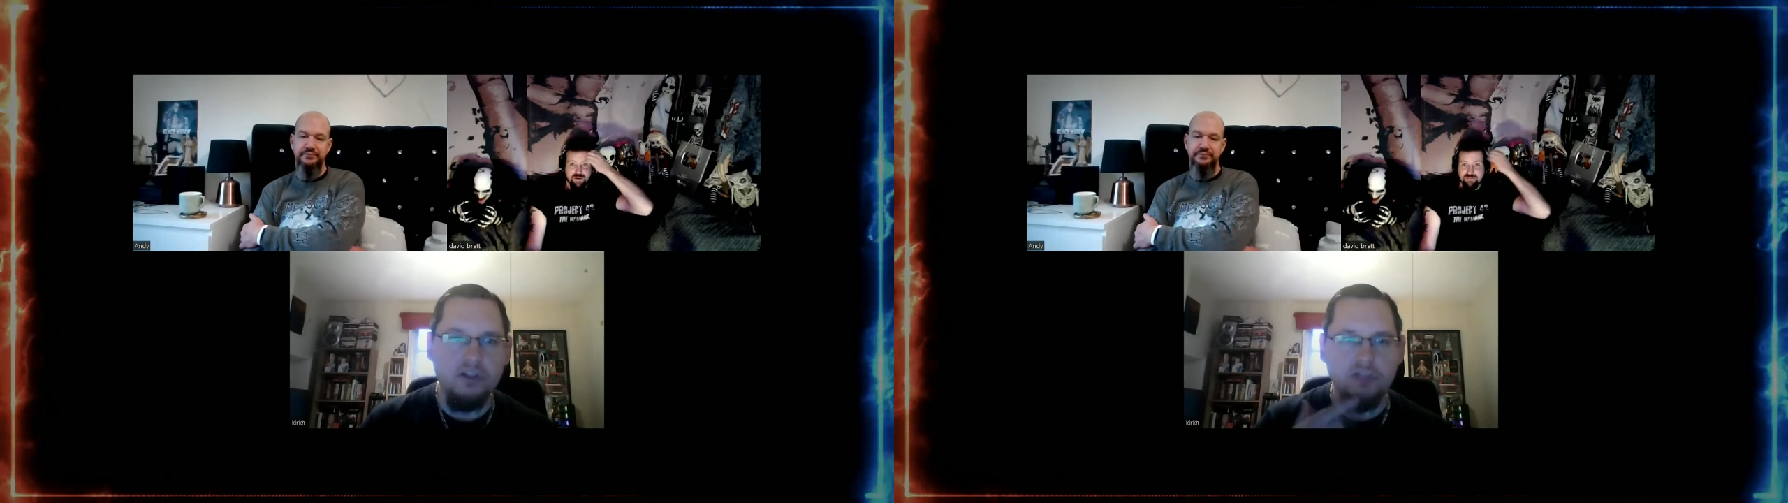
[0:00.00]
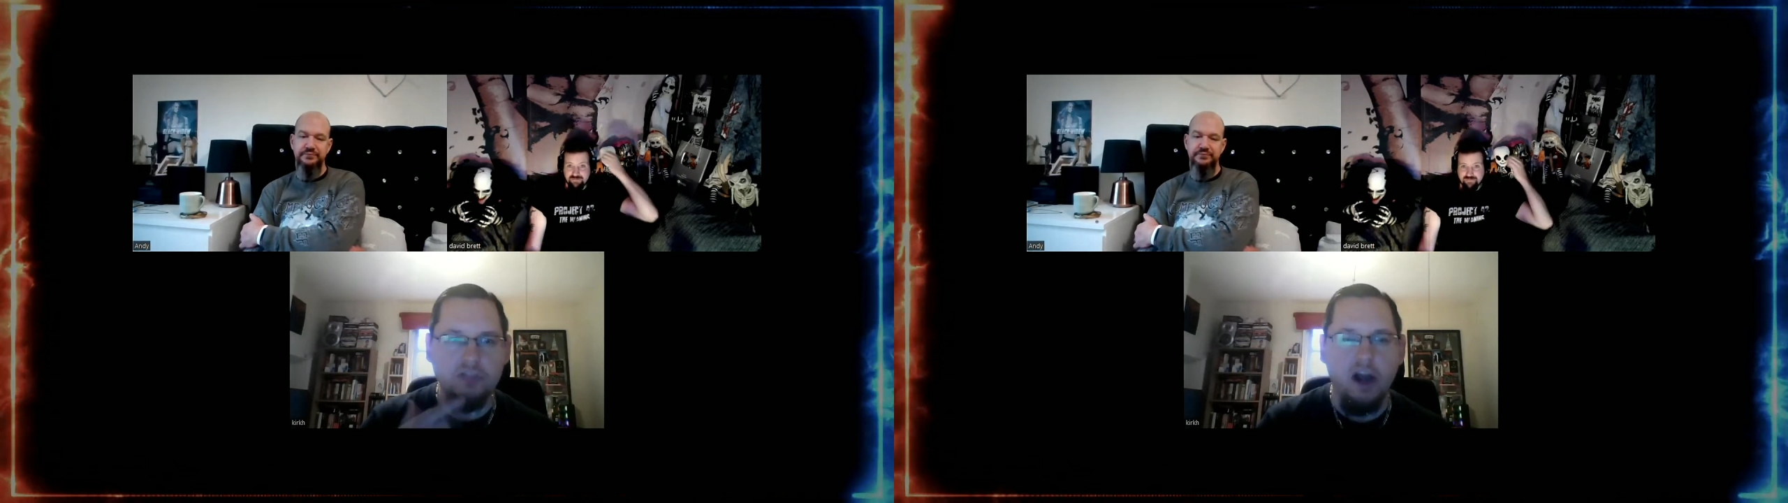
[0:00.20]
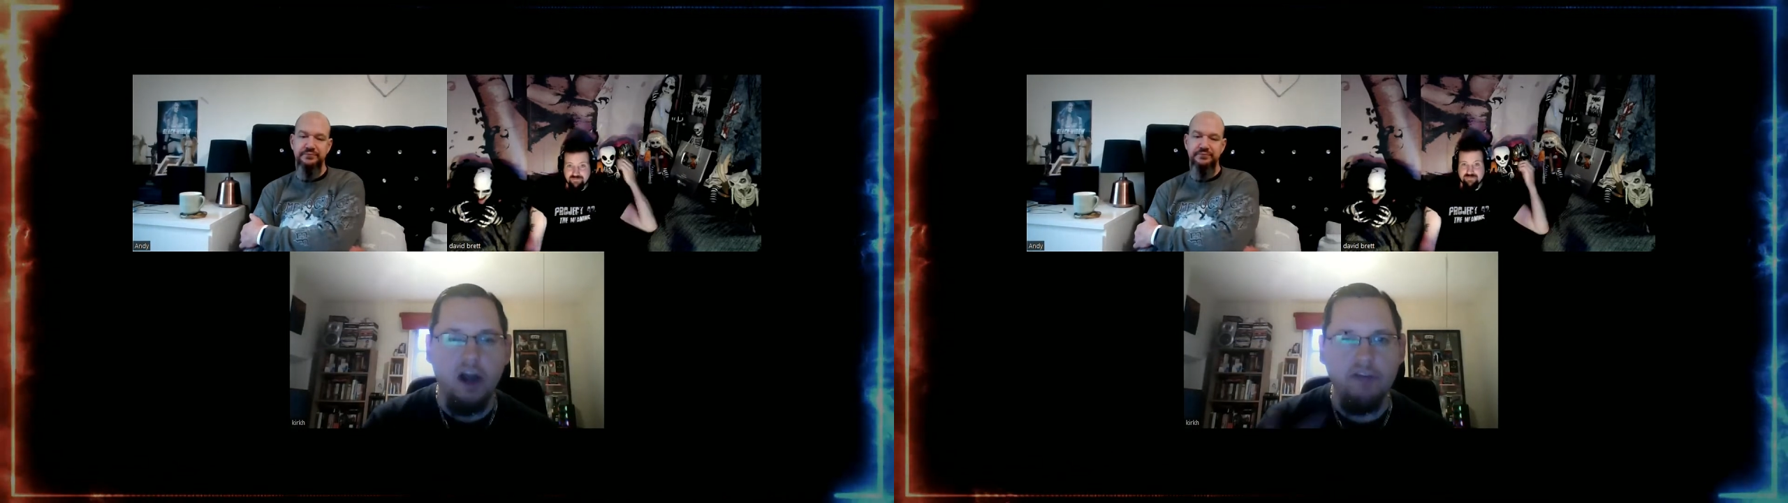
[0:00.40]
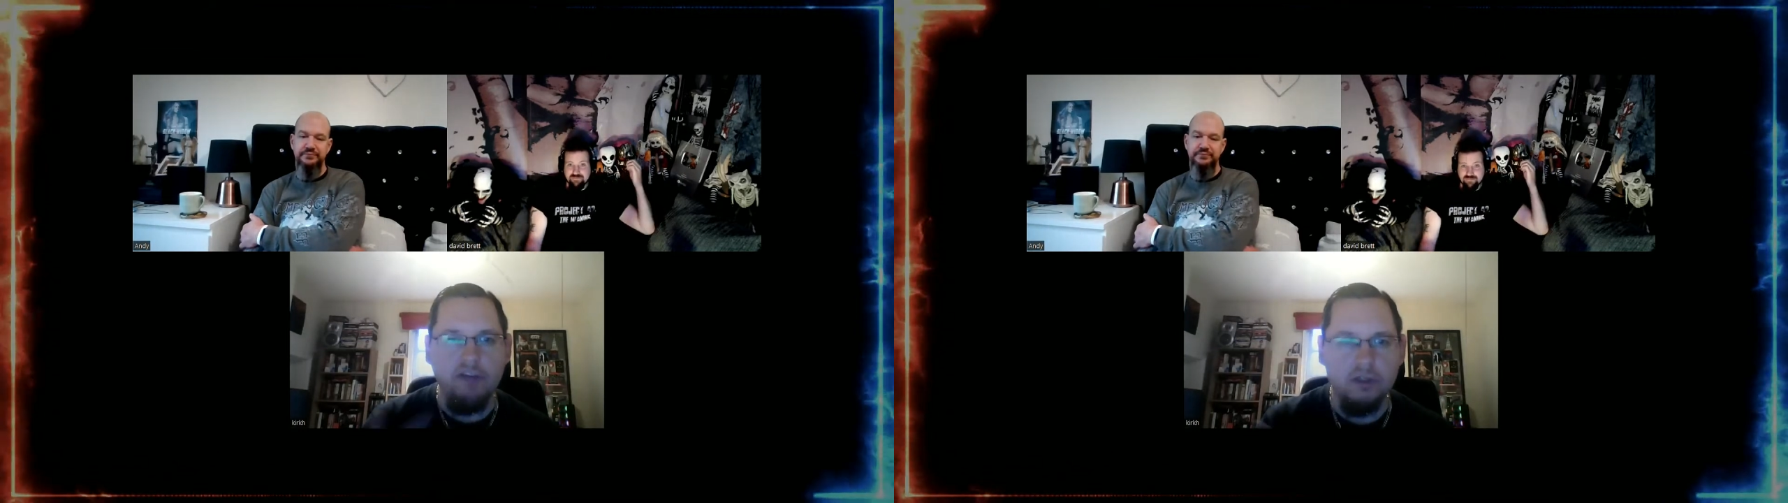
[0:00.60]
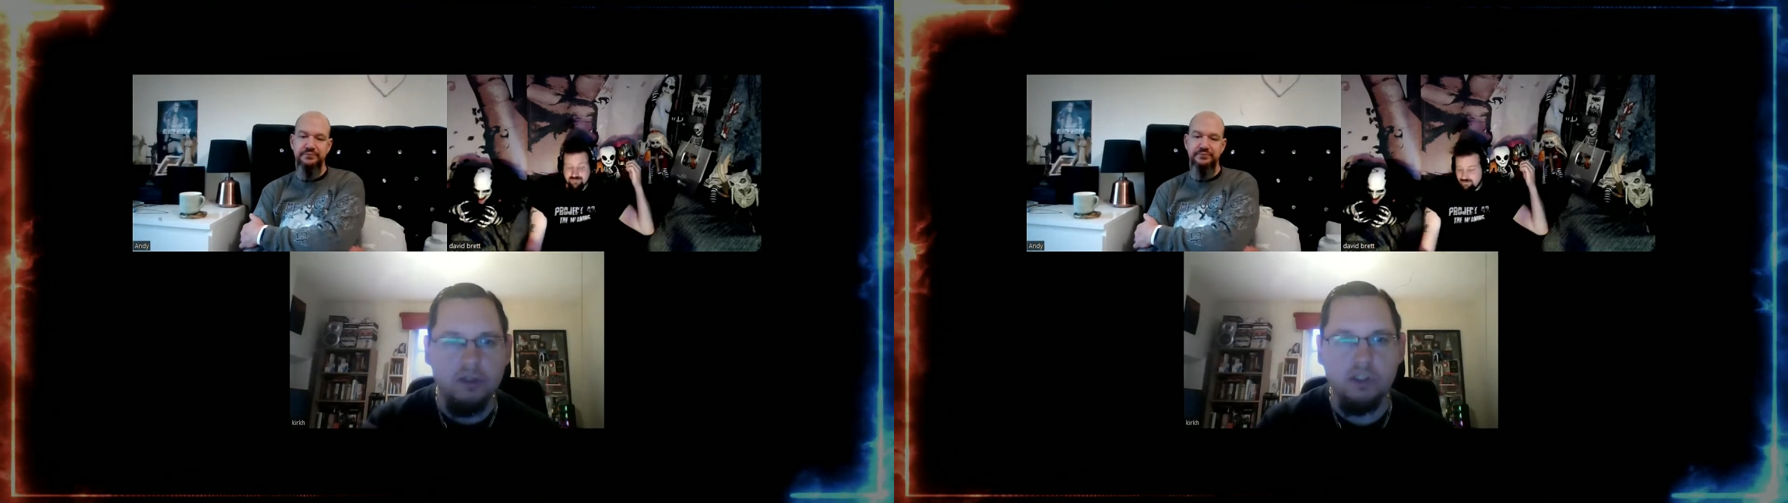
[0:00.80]
Just for our
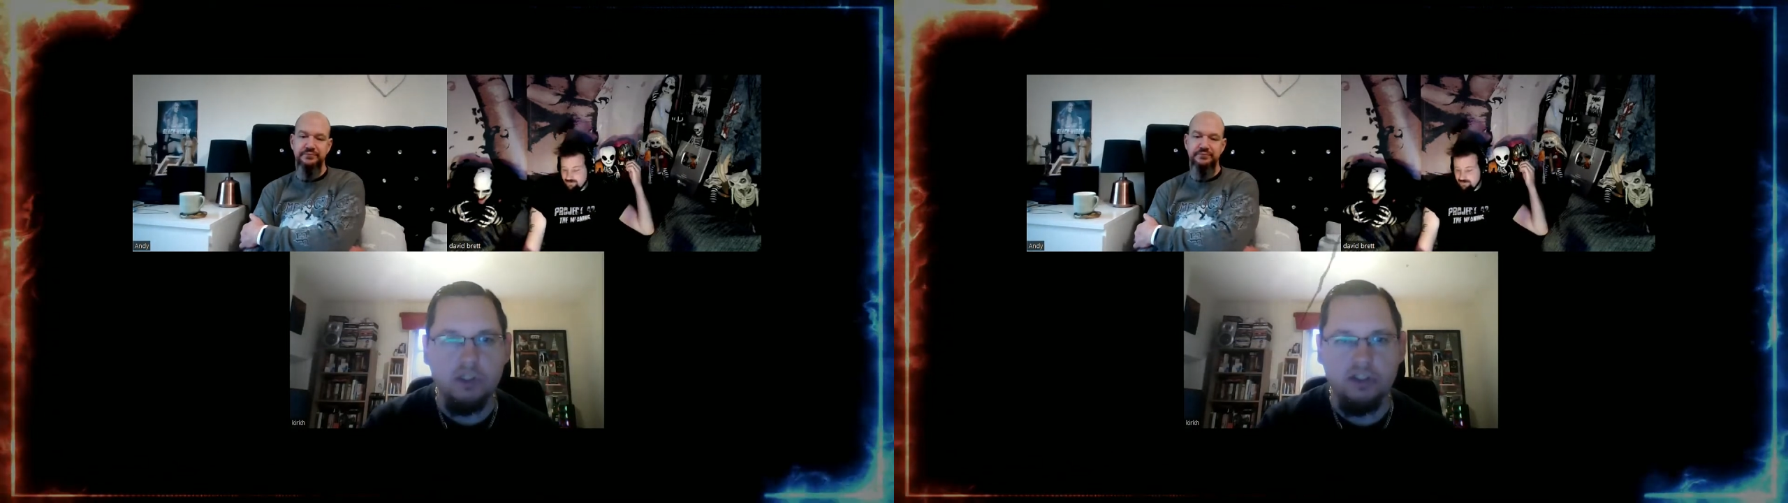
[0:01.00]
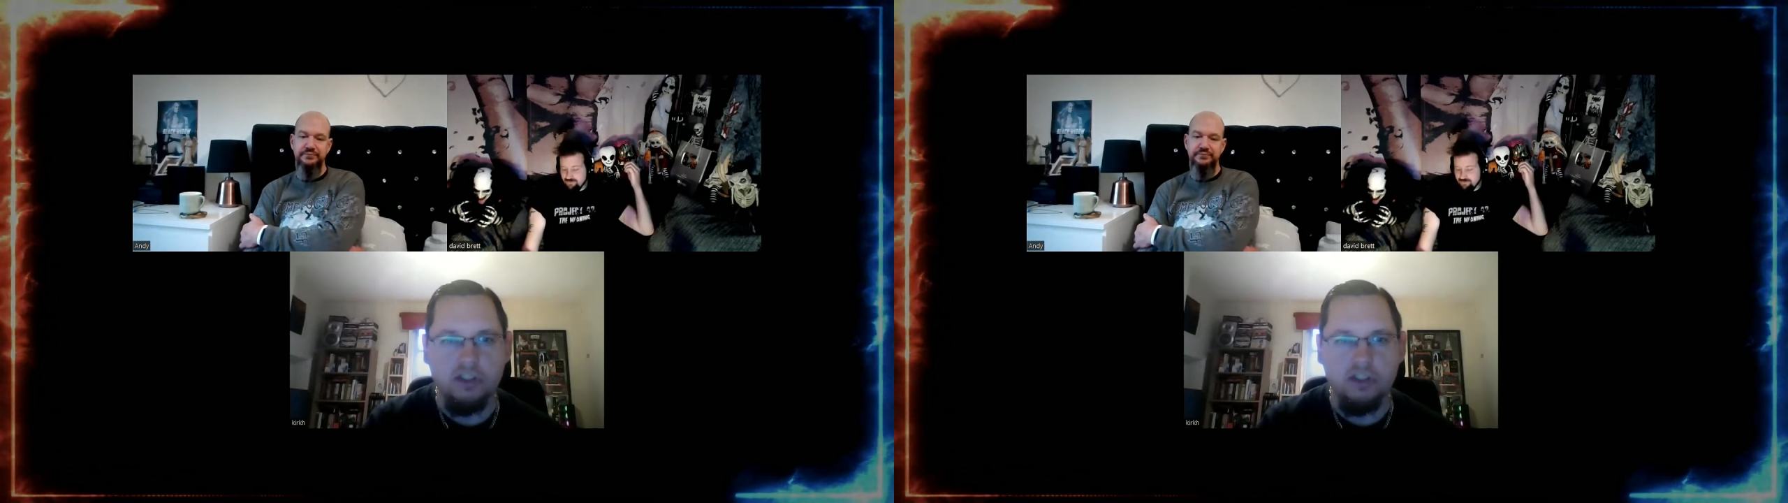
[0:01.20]
viewers, we should